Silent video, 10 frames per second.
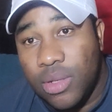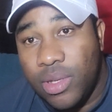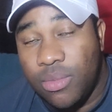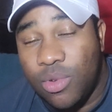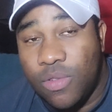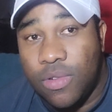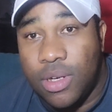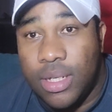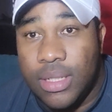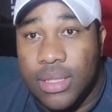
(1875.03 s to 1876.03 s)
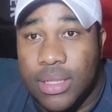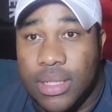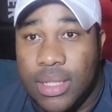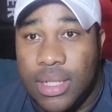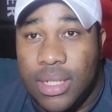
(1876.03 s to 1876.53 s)
We move on
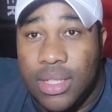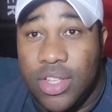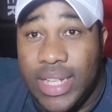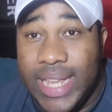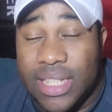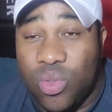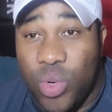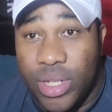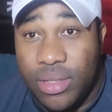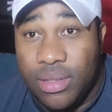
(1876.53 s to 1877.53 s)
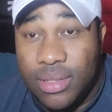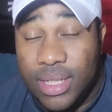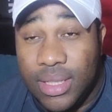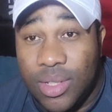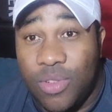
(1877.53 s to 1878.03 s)
to the next one. It's
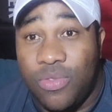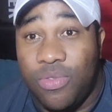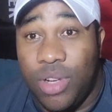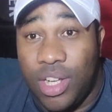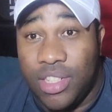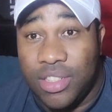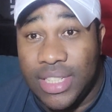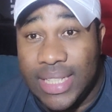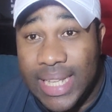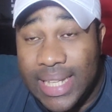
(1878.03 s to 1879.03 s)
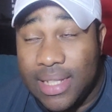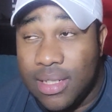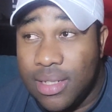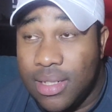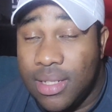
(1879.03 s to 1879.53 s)
a tough loss to take,
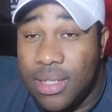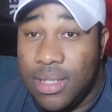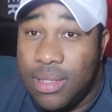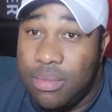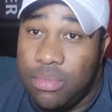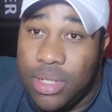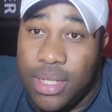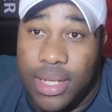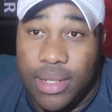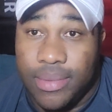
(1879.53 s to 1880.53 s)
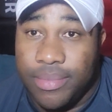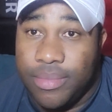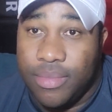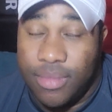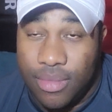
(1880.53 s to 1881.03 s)
but hey,
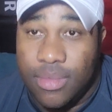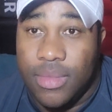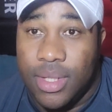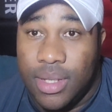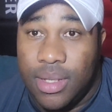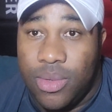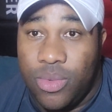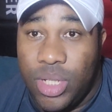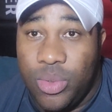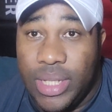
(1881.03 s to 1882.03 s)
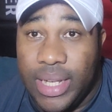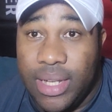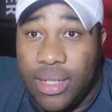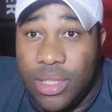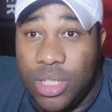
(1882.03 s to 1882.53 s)
we'll do it
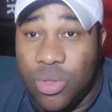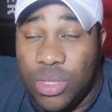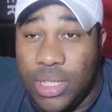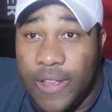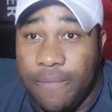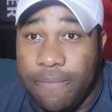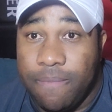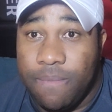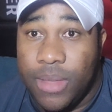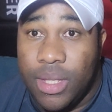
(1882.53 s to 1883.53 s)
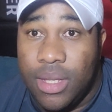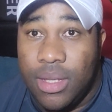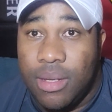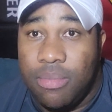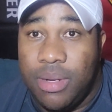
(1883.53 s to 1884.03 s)
again on Tuesday.
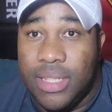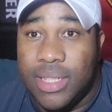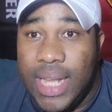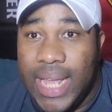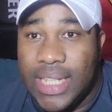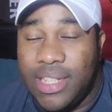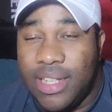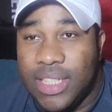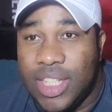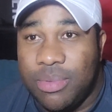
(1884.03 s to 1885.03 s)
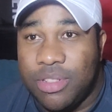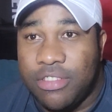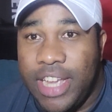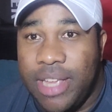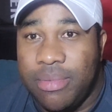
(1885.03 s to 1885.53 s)
Please like, share, and
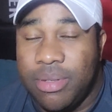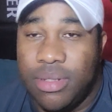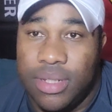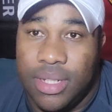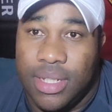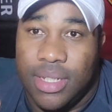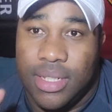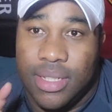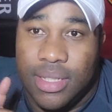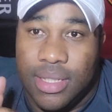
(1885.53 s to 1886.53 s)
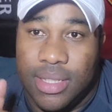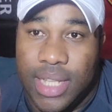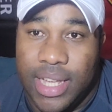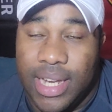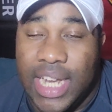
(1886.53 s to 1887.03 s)
subscribe.
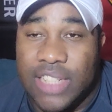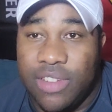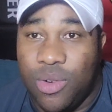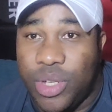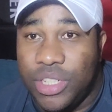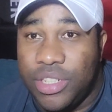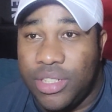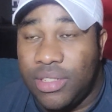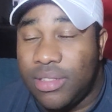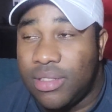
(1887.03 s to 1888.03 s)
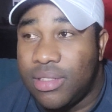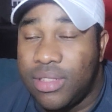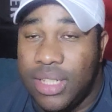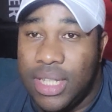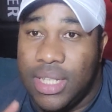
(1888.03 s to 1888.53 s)
Thank you guys for watching.
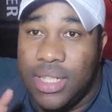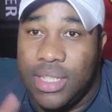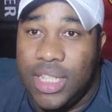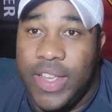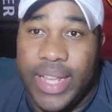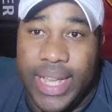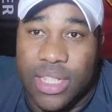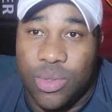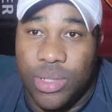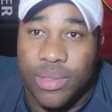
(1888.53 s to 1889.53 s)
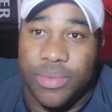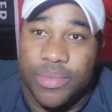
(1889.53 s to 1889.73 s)
See you in the next one.